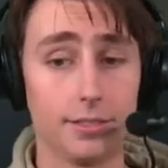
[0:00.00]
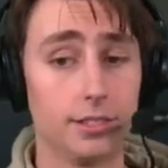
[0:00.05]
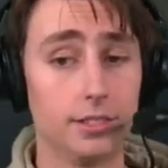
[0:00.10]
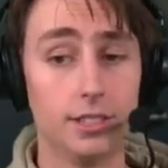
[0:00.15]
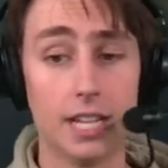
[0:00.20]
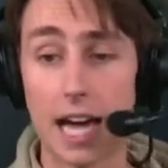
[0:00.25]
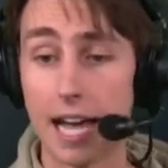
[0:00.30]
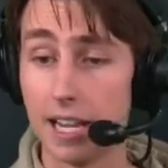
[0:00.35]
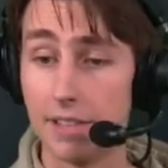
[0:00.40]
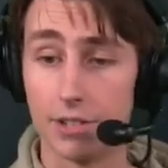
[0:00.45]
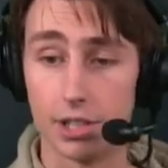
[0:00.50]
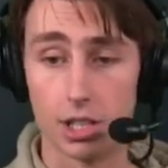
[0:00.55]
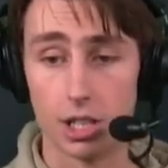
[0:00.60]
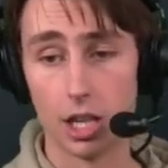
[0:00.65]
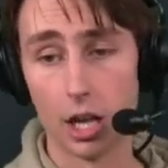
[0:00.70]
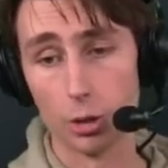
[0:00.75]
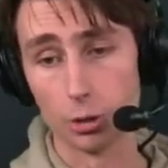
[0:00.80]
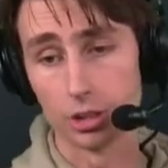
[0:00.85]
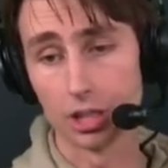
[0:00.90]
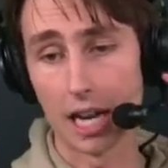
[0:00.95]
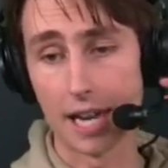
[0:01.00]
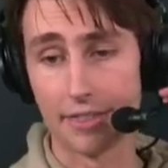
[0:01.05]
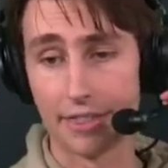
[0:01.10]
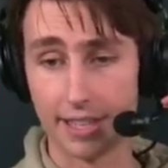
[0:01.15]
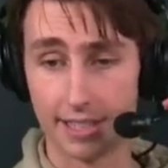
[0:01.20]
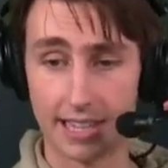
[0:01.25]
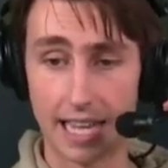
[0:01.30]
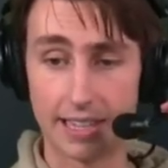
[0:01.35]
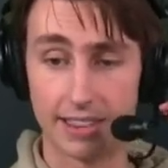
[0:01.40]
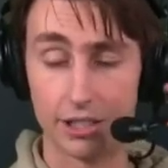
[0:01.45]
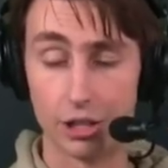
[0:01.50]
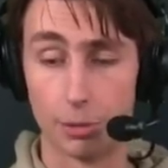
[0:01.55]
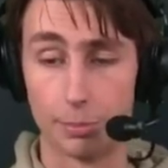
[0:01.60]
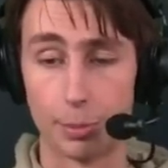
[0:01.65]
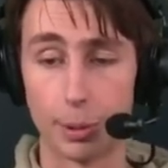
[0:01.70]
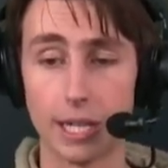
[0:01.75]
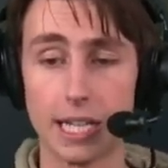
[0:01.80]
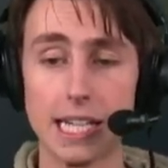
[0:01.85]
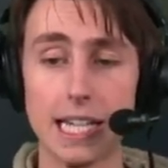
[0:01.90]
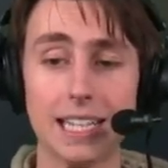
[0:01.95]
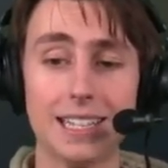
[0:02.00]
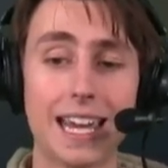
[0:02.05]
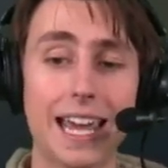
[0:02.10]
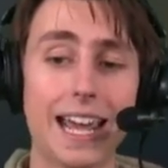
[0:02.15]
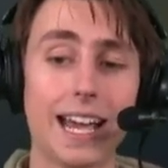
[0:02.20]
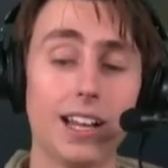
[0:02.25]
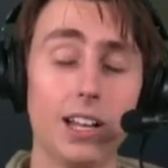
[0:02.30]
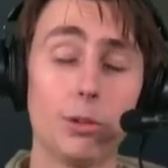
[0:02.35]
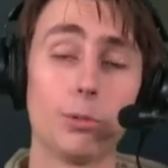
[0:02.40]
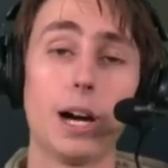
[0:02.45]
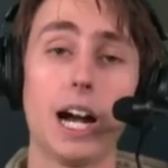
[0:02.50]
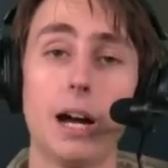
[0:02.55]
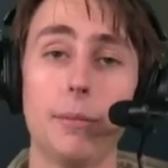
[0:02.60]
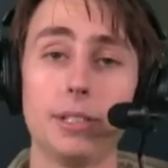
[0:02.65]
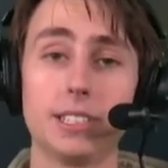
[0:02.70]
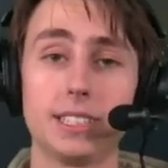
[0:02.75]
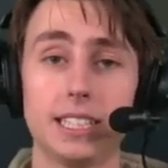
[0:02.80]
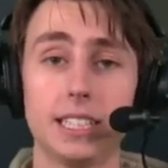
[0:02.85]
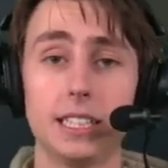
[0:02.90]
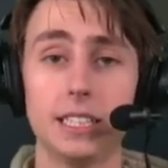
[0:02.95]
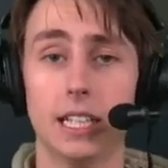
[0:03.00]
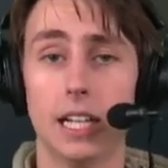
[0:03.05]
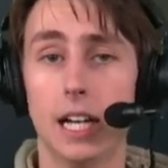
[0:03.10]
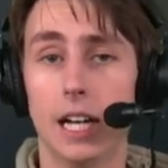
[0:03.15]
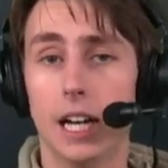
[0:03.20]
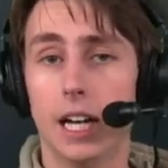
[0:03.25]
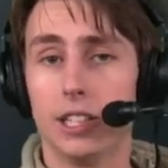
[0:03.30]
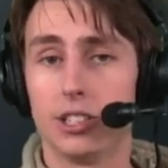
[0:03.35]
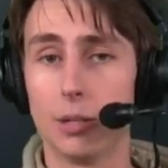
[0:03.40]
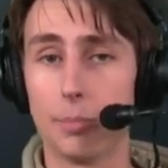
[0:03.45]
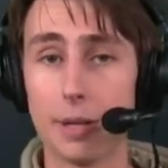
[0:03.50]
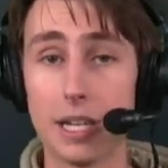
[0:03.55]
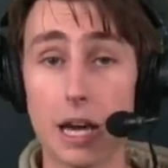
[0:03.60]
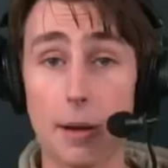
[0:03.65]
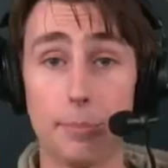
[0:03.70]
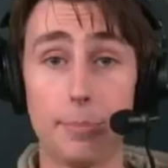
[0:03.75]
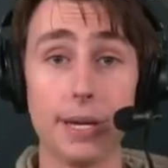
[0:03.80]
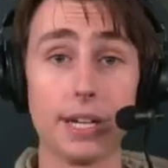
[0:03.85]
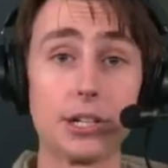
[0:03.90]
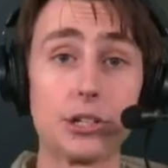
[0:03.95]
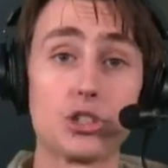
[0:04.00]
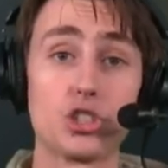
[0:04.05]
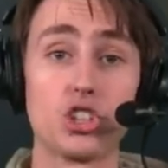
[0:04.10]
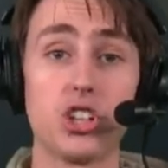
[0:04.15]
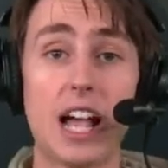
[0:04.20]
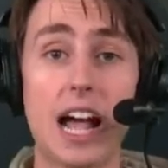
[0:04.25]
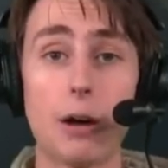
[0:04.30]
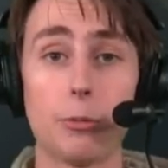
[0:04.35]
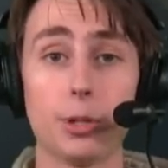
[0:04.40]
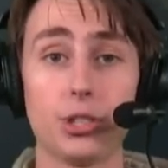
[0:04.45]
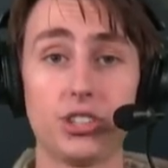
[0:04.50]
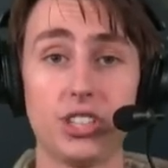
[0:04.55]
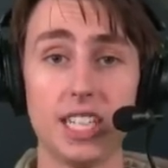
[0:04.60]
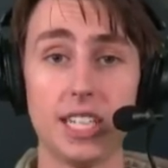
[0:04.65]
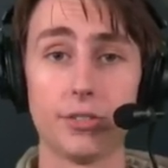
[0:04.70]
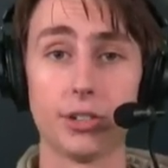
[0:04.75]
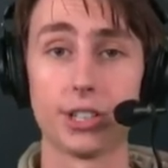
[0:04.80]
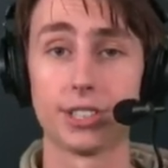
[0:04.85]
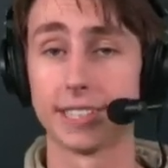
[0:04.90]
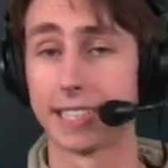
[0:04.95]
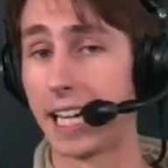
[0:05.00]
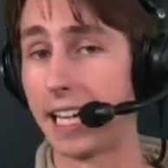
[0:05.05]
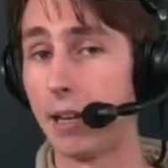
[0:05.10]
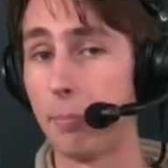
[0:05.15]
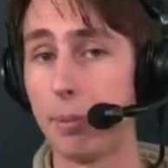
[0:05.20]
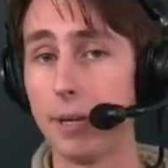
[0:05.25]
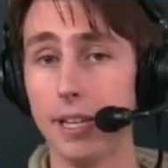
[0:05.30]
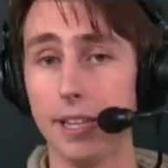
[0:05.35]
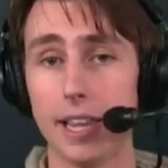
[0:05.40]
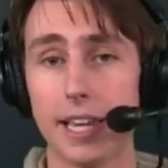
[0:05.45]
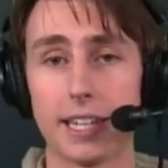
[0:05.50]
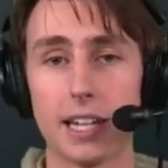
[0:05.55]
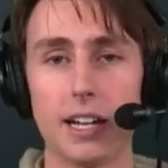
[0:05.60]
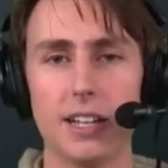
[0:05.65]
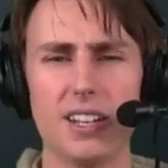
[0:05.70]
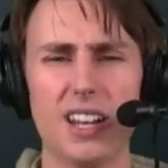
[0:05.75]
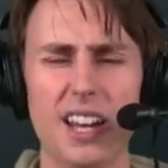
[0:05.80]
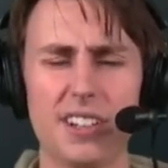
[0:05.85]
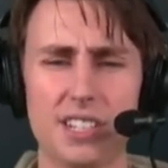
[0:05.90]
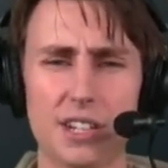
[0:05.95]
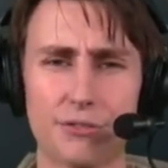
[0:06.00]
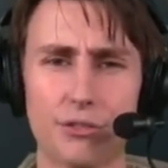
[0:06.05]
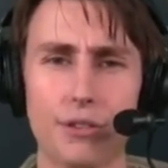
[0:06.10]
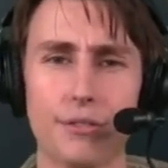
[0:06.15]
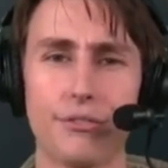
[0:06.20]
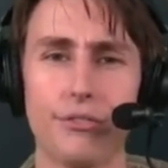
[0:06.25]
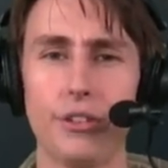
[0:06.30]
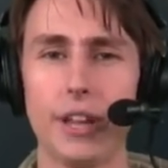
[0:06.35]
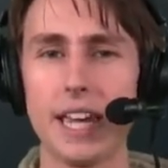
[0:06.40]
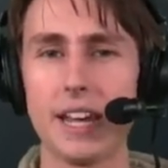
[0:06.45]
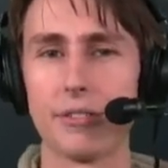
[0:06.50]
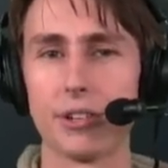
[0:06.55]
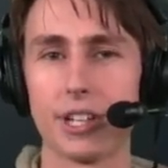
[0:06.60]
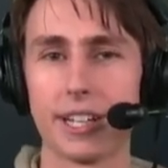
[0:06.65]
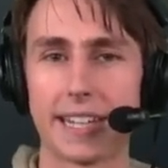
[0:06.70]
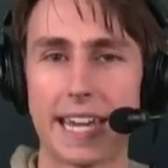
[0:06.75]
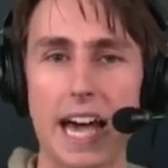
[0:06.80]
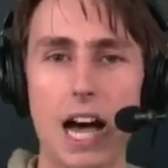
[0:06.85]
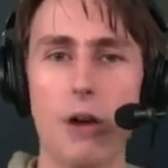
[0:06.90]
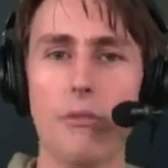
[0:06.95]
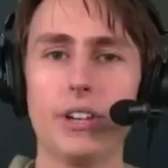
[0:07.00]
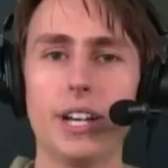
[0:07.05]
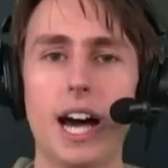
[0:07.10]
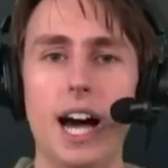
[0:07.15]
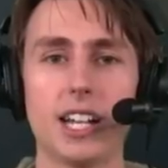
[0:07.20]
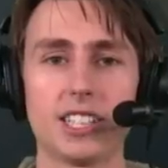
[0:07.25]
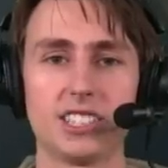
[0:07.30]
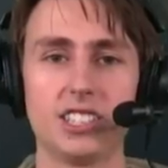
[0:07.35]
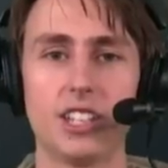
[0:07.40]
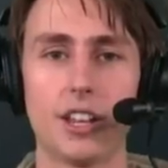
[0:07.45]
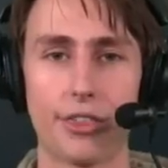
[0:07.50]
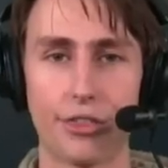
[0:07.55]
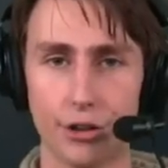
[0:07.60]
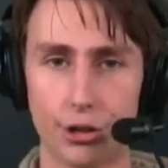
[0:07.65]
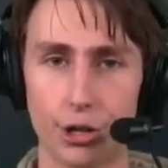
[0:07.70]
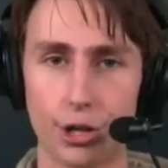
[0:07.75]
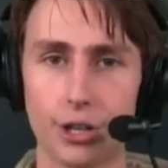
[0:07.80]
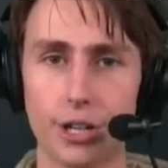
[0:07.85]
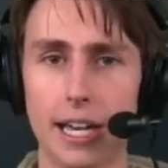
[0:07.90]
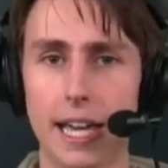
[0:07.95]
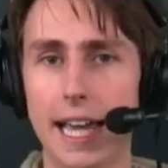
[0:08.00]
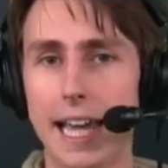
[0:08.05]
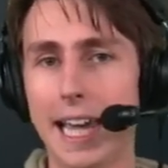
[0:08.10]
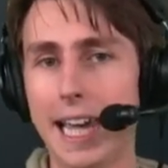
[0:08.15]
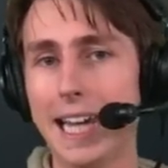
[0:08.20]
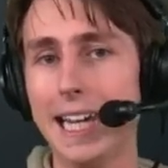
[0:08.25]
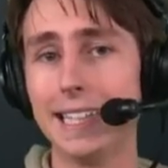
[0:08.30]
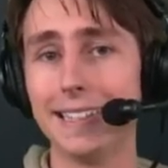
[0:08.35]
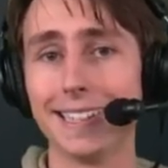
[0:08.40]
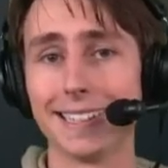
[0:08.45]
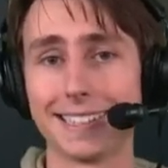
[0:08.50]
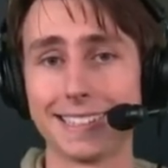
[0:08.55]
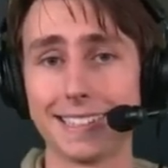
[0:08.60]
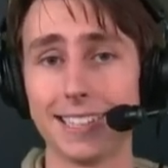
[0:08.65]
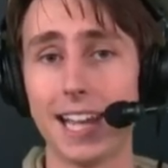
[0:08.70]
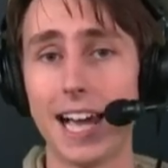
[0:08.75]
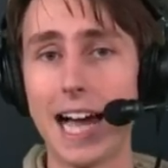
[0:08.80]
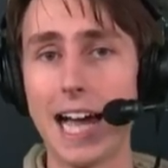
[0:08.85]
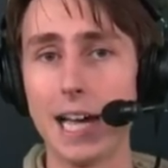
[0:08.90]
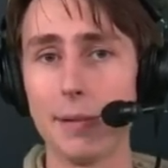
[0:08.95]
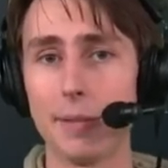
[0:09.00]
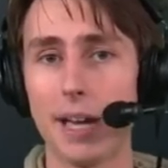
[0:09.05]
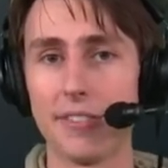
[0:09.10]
Not even close. I think that you're bringing in Allen Robinson to be a bigger slot receiver, to kind of be like a different flavor to Calvin Austin III in the slot.